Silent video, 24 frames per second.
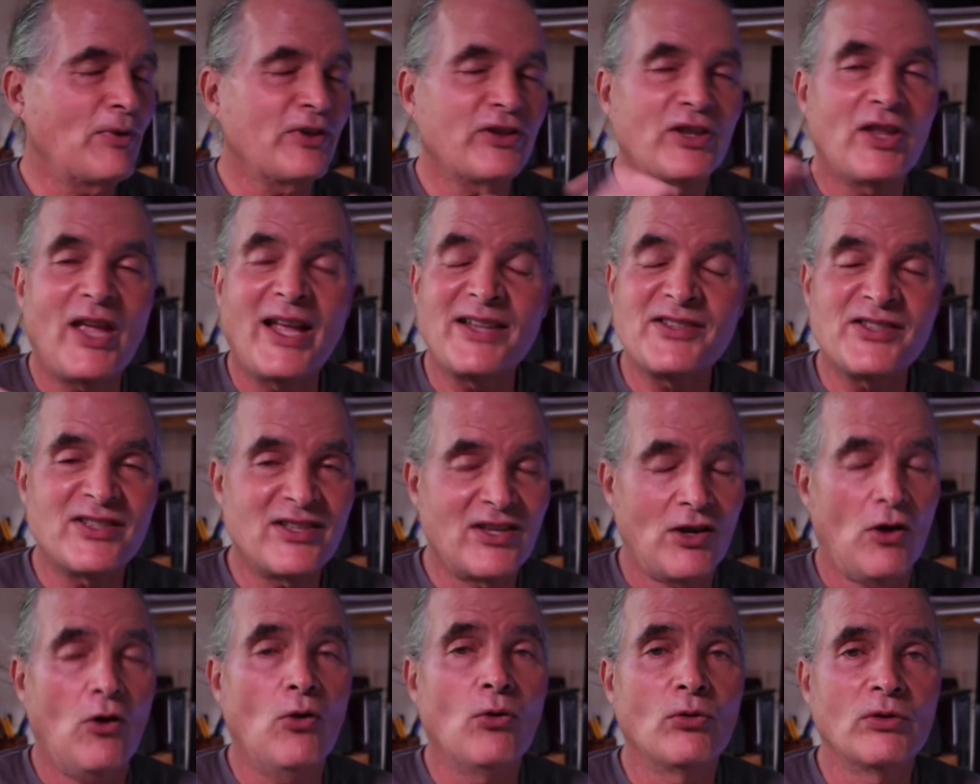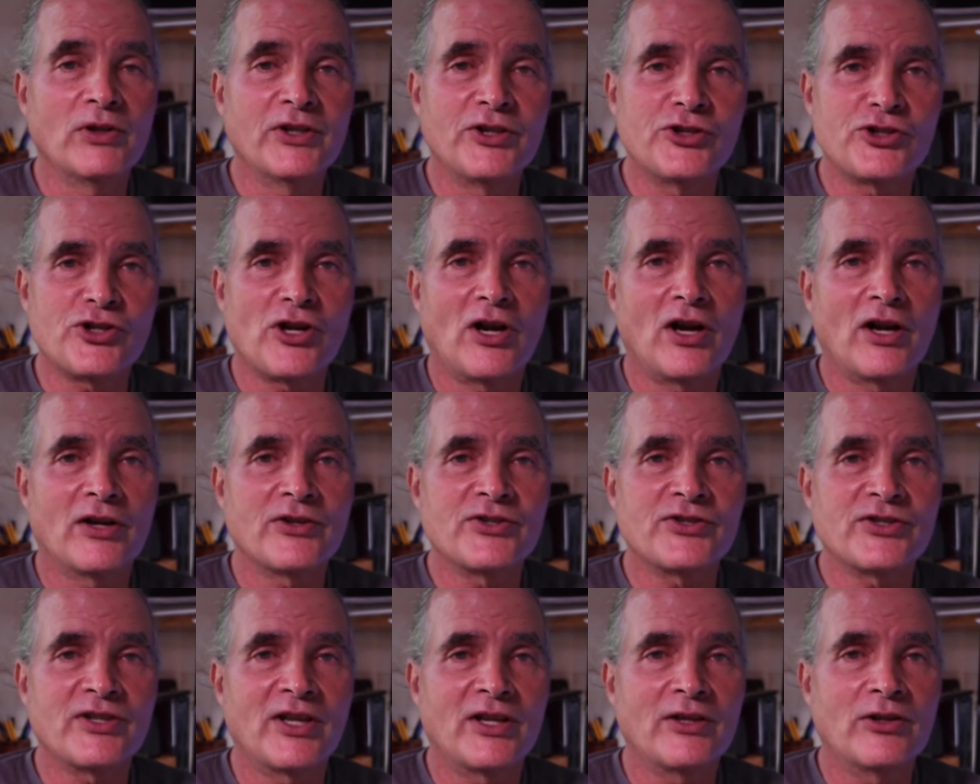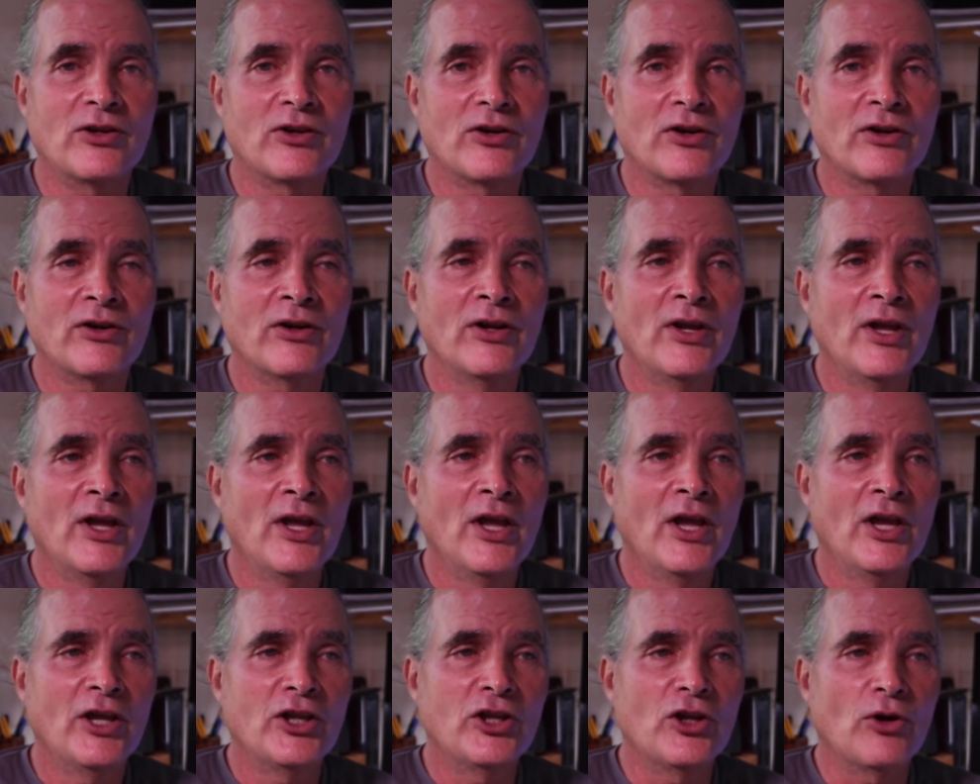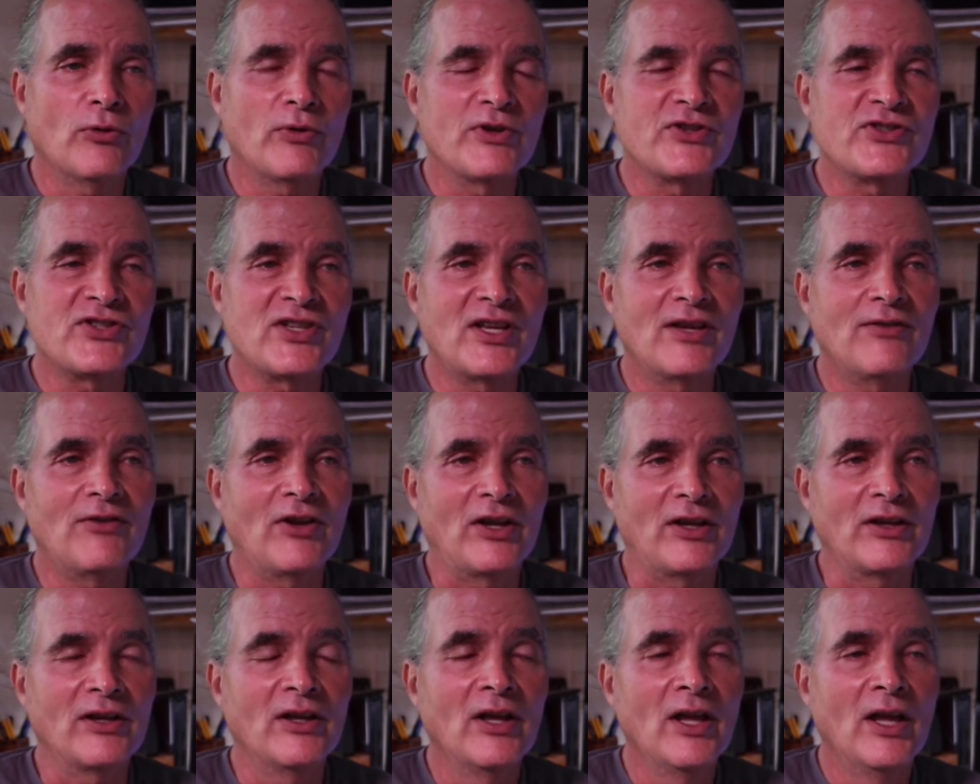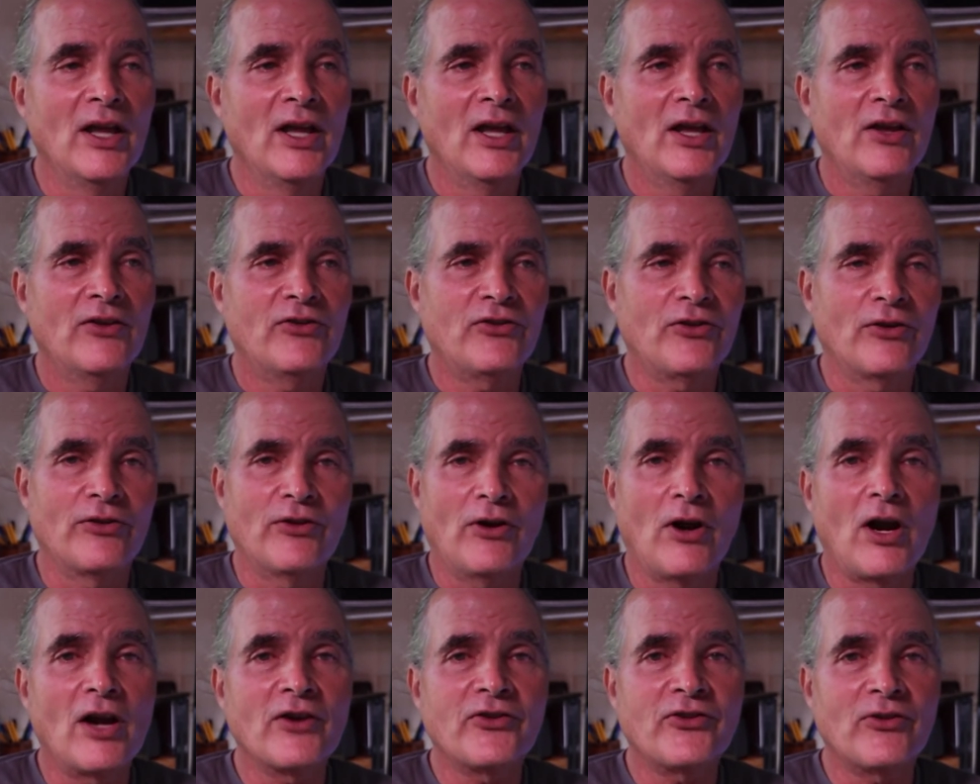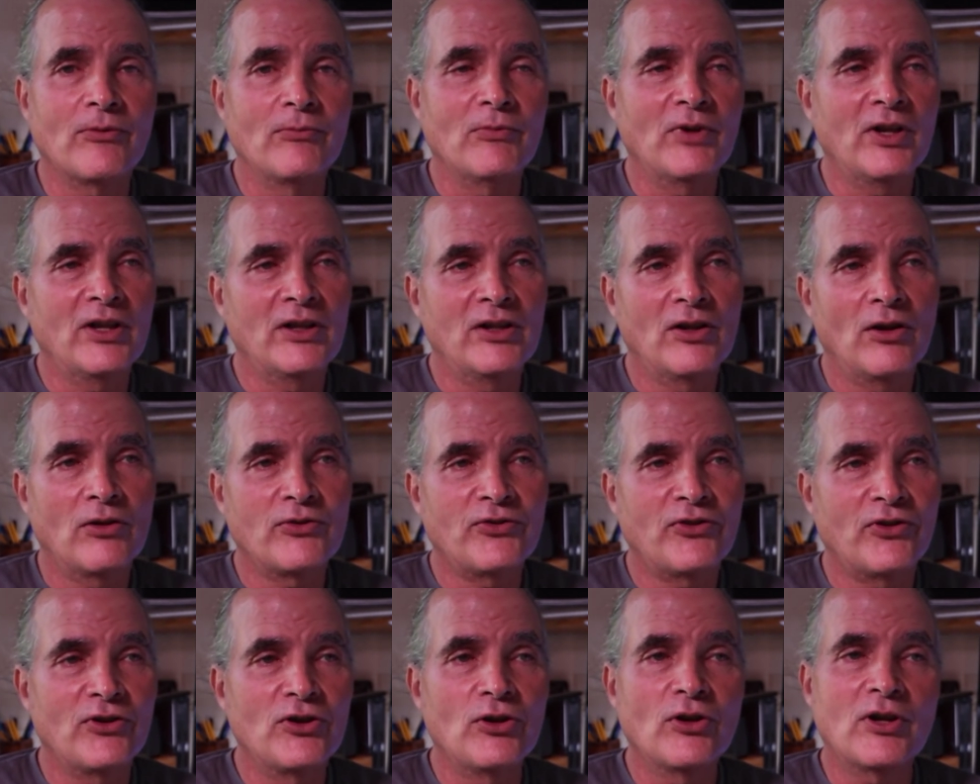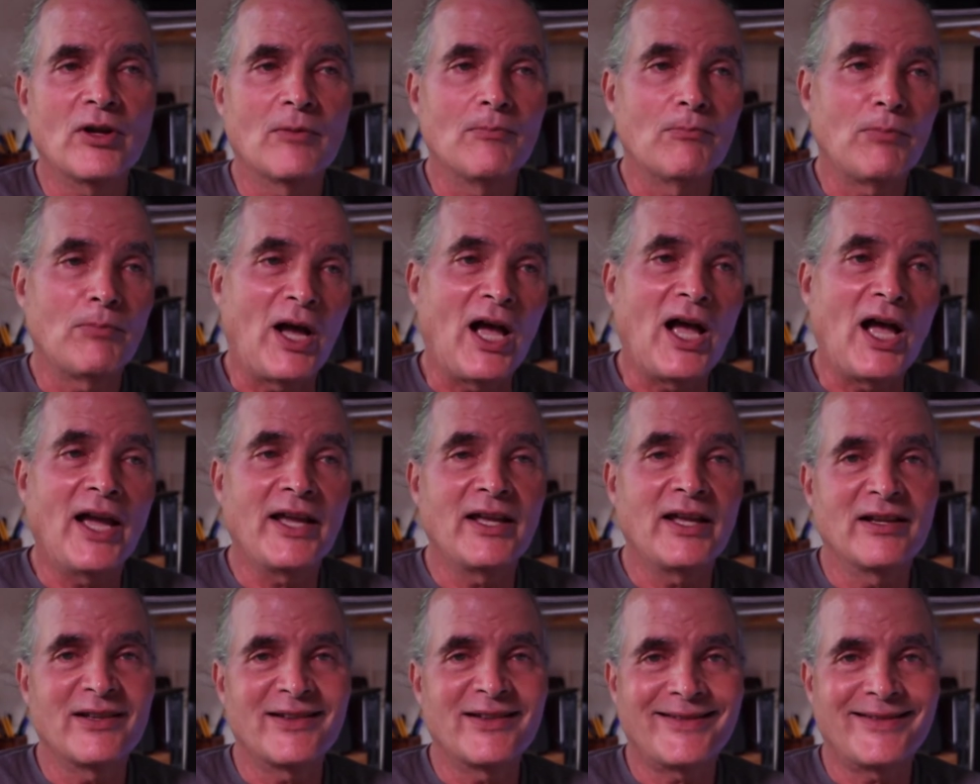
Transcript: but that's the only charge that you're you're receiving. So there are some, you know, so you can buy and